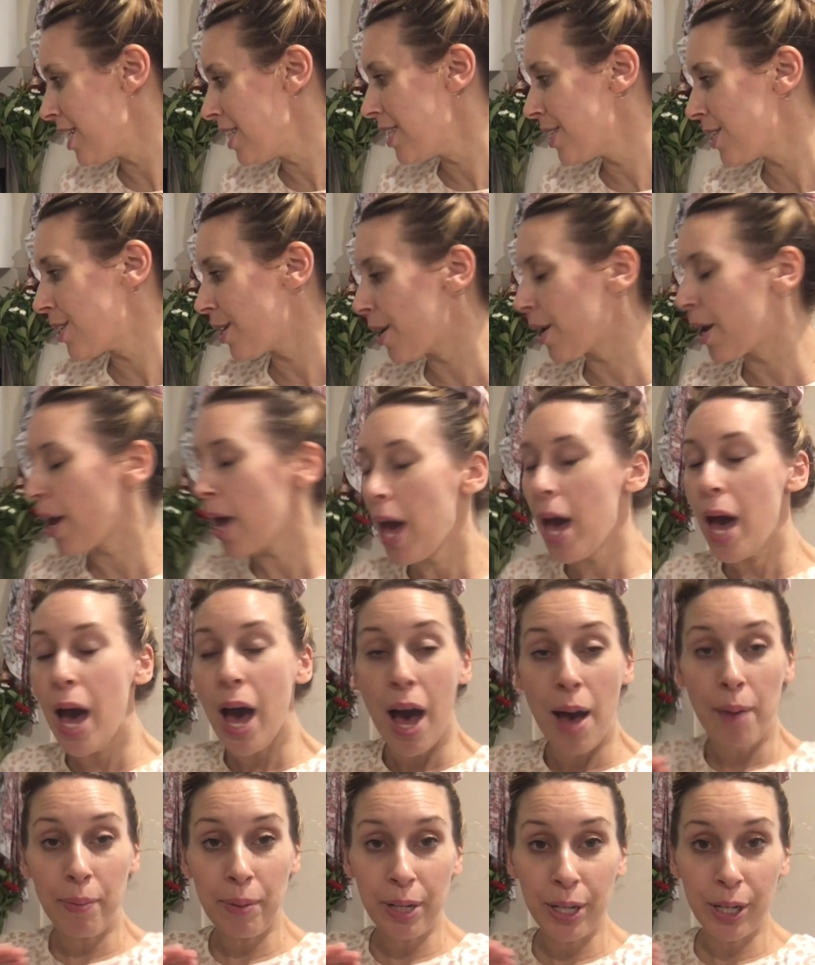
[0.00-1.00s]
So
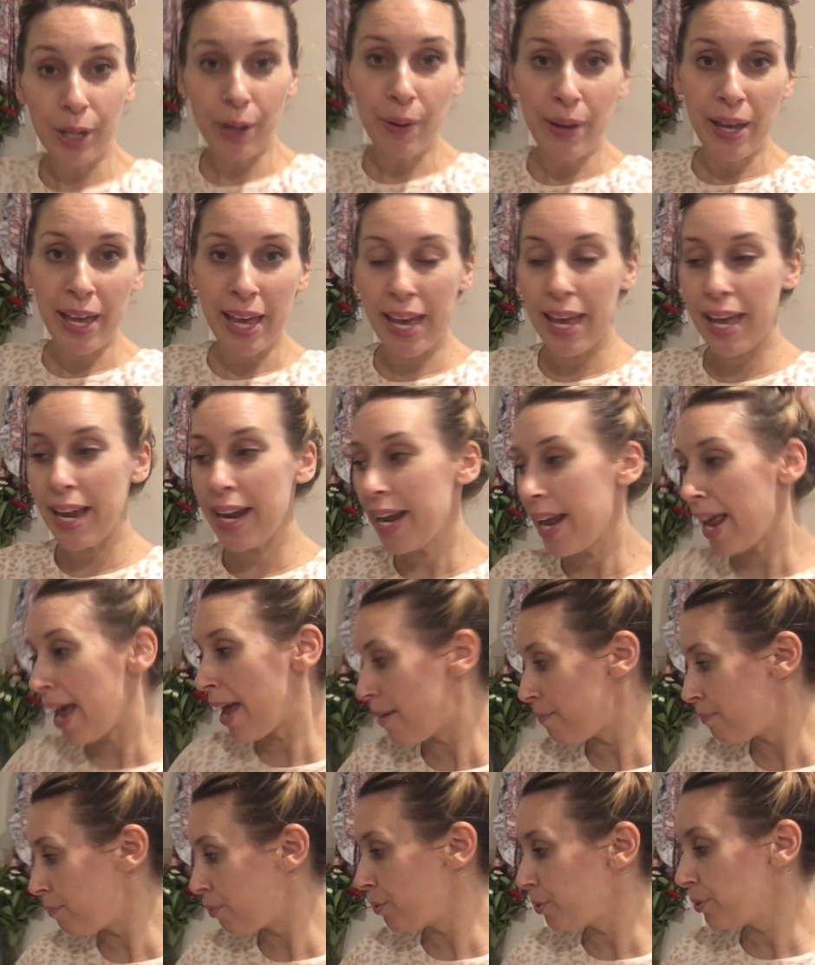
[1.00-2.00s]
I'm going to go ahead
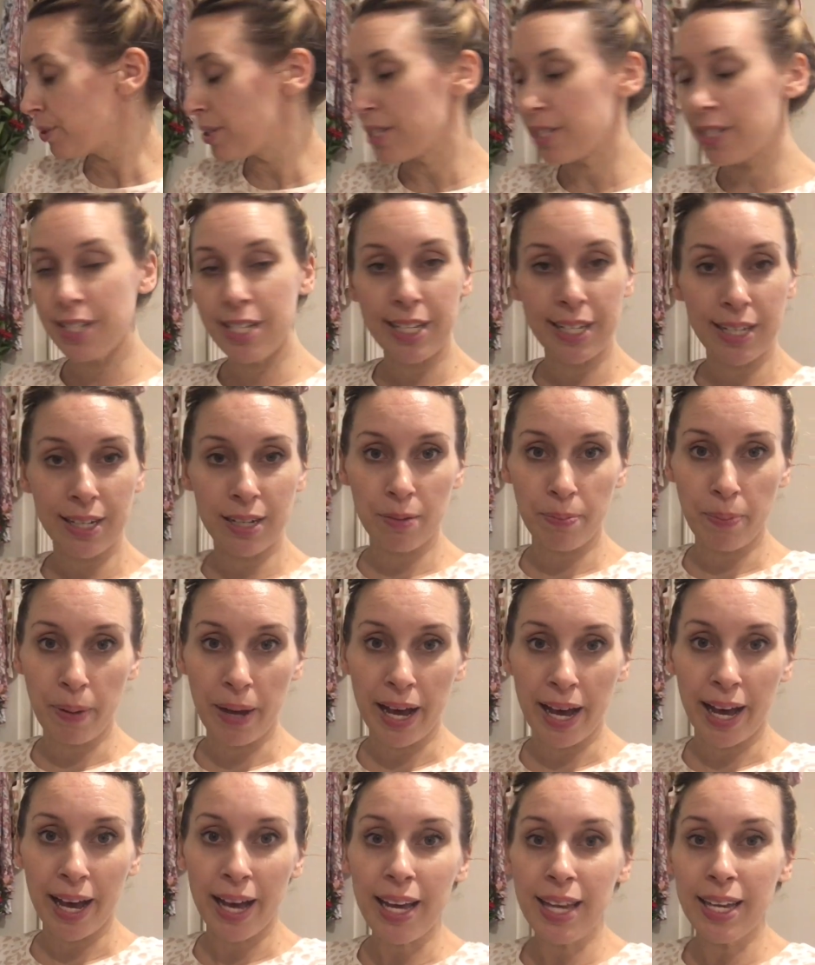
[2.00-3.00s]
and pull this chicken
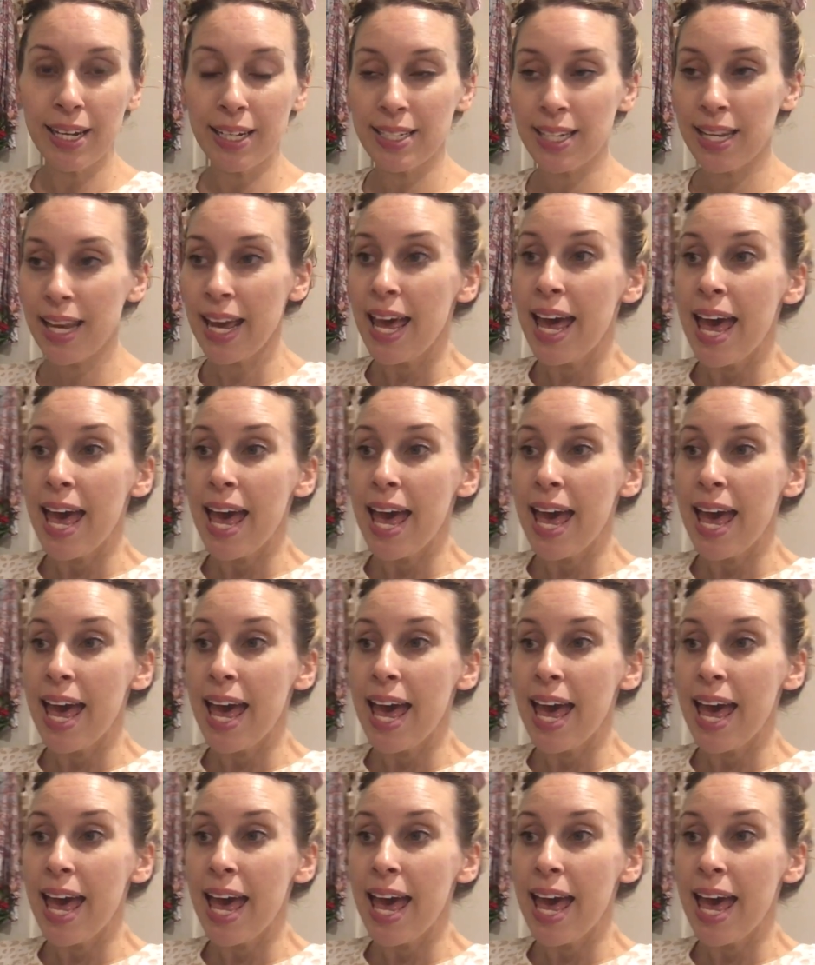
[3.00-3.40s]
apart,